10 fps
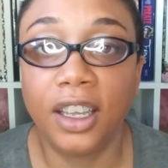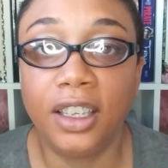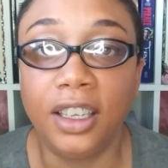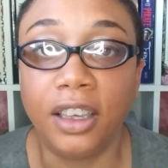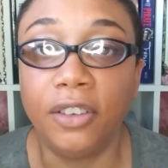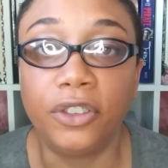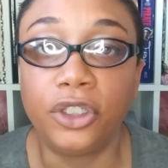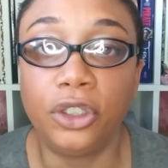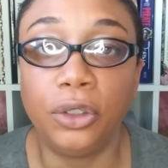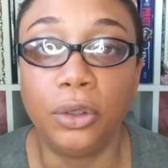Give
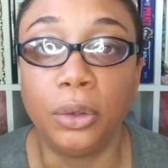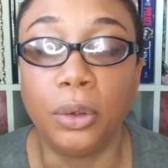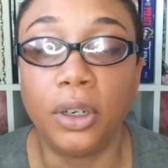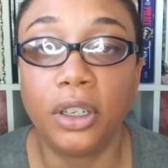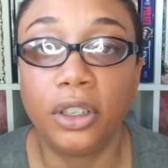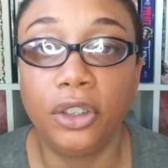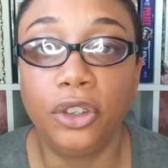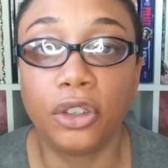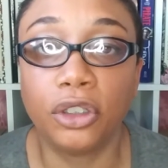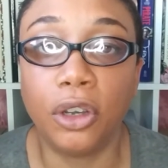to
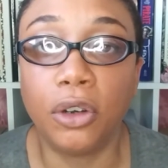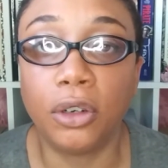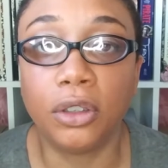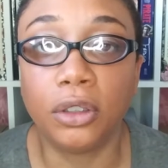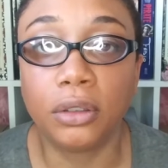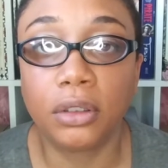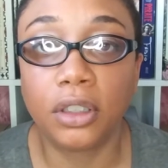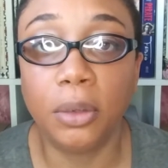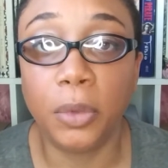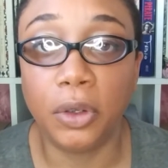your local
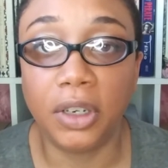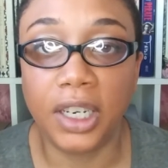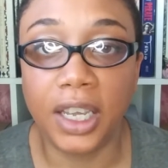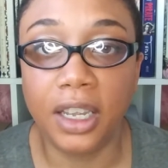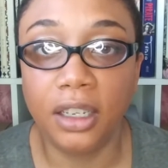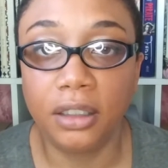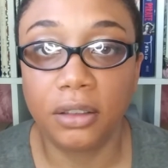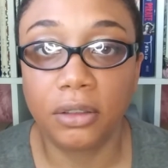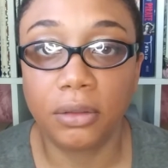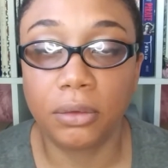community
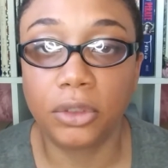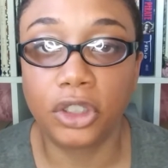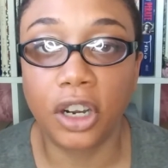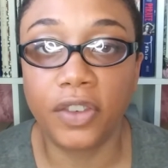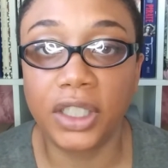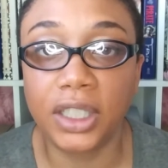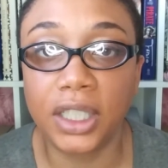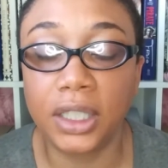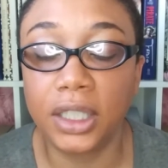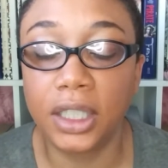
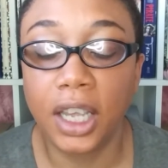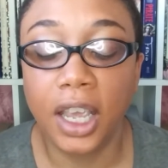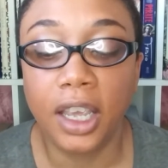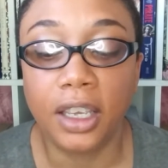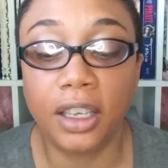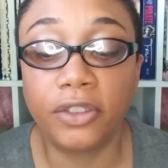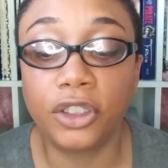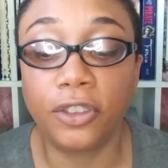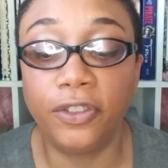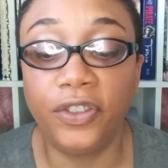services, give
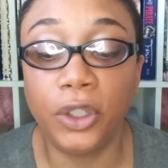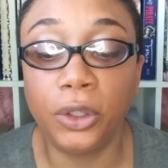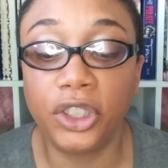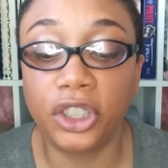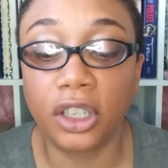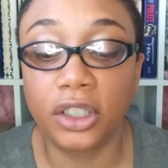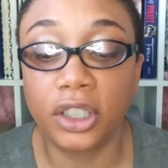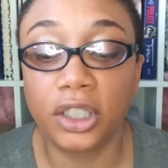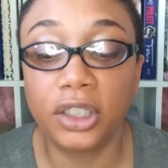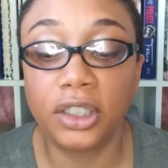to food
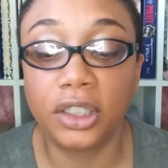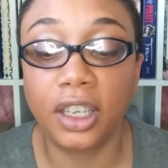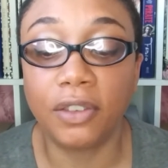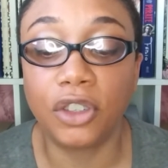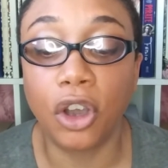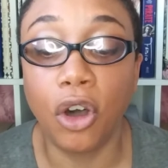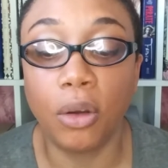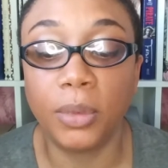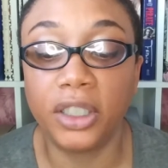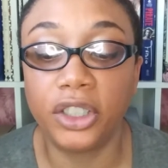shelters, give to
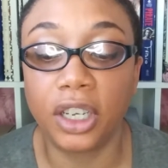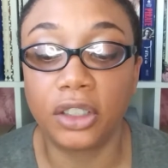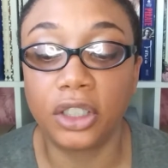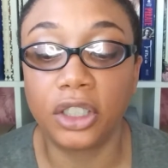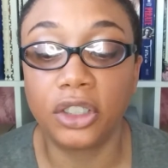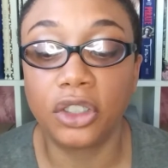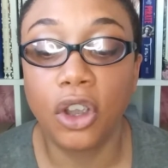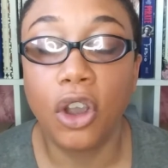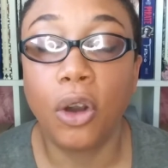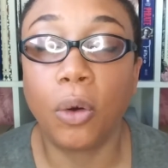homeless shelters,
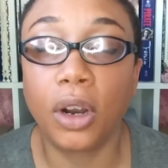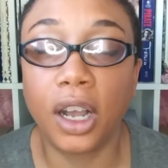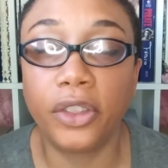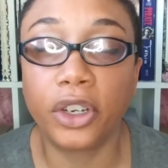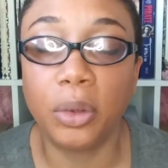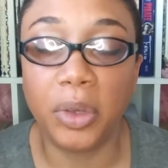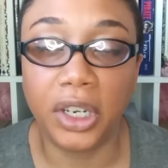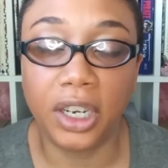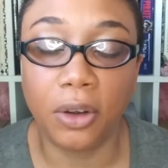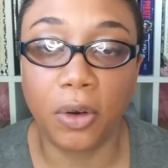or other
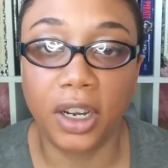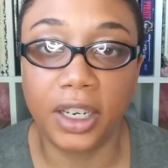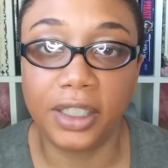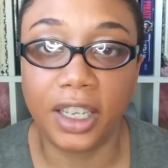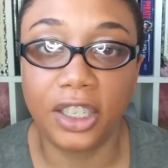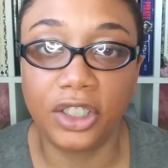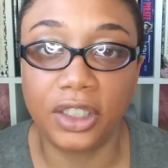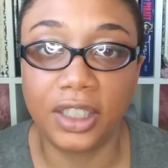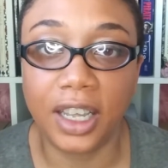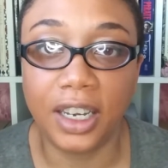community
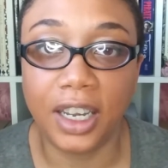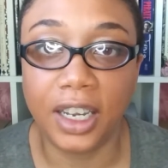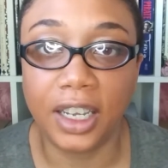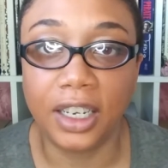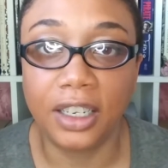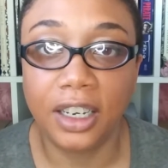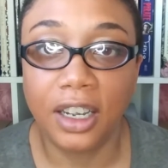organizations that need it.